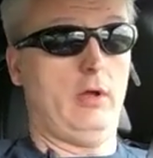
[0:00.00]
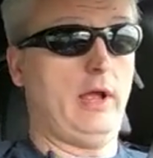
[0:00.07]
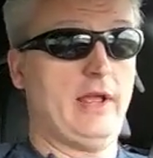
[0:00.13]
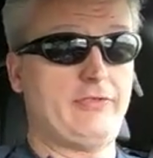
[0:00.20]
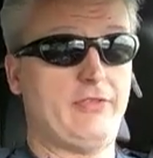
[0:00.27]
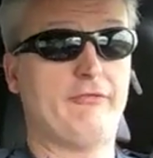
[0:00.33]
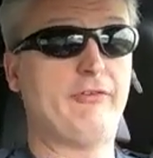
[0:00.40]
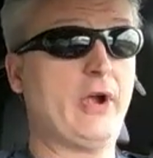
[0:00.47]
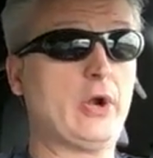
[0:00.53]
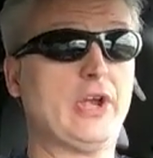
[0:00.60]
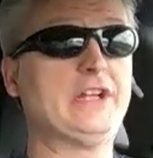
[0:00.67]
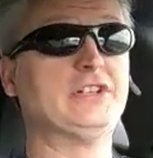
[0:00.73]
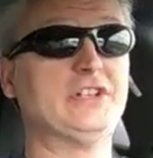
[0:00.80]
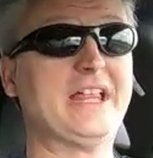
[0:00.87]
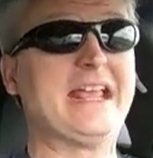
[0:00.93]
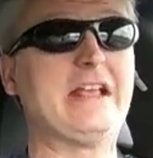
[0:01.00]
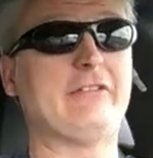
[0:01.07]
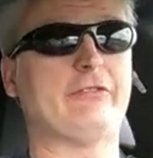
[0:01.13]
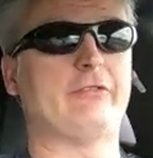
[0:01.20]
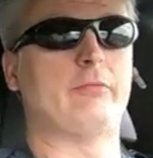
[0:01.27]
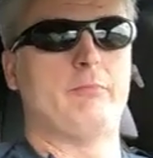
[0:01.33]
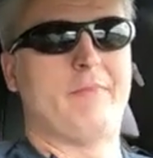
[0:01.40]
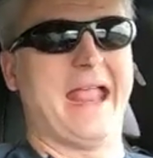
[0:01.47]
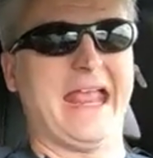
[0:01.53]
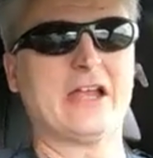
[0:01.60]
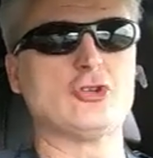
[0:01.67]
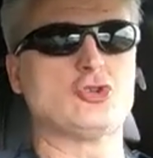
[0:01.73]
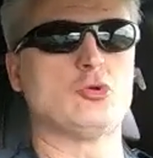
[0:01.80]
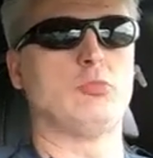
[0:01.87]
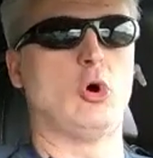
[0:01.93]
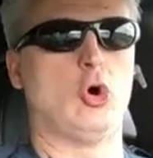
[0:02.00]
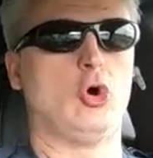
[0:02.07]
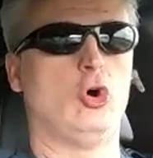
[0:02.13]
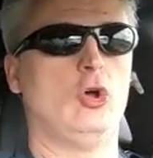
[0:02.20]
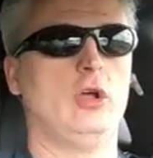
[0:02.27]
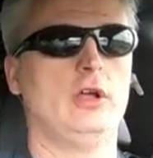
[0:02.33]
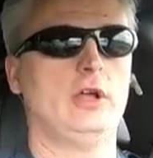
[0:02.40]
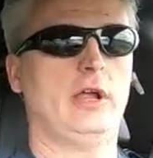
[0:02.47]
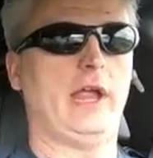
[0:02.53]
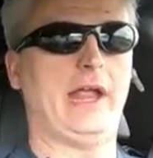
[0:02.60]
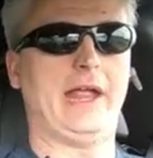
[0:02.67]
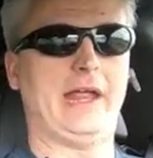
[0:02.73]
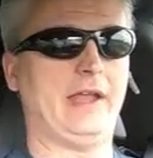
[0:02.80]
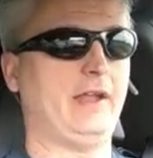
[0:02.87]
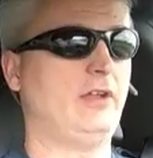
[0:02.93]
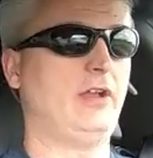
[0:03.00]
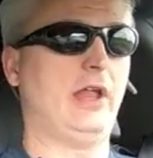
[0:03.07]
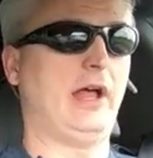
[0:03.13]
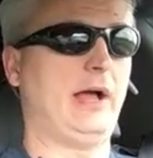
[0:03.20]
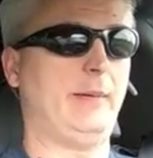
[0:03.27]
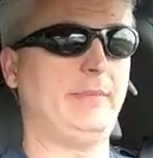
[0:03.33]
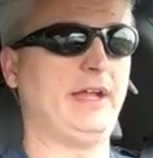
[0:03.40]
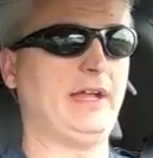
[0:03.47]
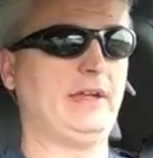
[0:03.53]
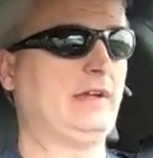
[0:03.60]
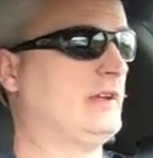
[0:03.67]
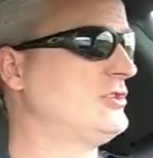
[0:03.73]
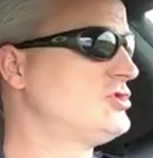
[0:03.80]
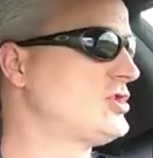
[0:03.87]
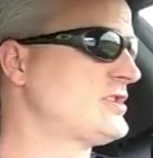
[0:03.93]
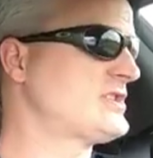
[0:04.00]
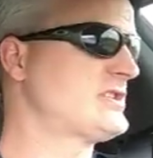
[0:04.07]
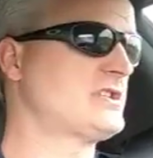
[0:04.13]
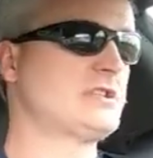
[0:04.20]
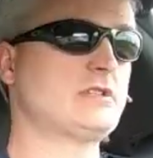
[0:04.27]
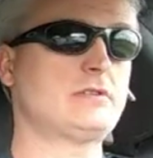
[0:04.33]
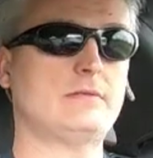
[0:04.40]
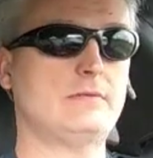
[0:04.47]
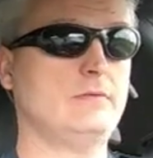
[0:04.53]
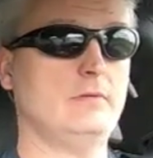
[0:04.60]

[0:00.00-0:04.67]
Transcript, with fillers: at the very least manageable and I mean just